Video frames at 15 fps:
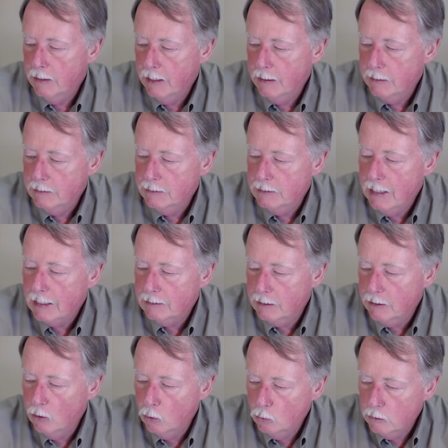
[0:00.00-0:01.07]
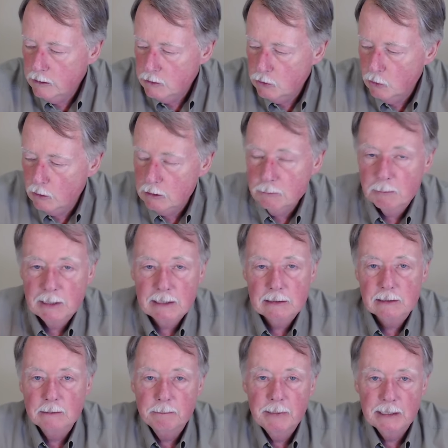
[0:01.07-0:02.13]
it's not the only source, but
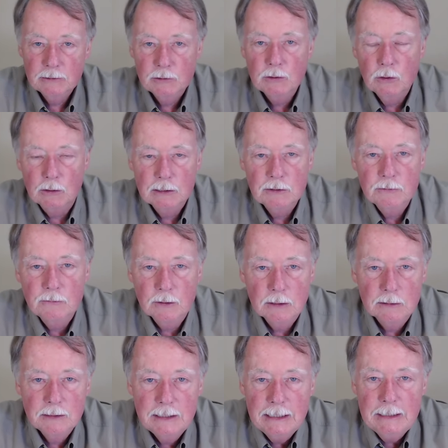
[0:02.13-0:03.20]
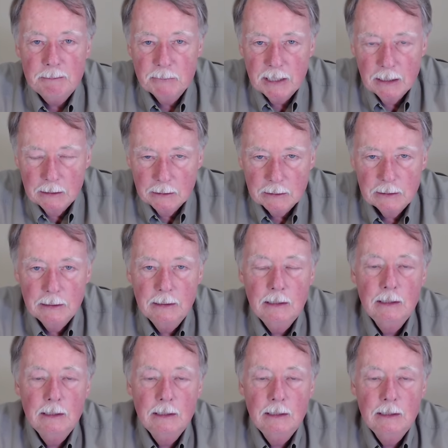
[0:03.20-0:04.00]
it's the best source for deep color.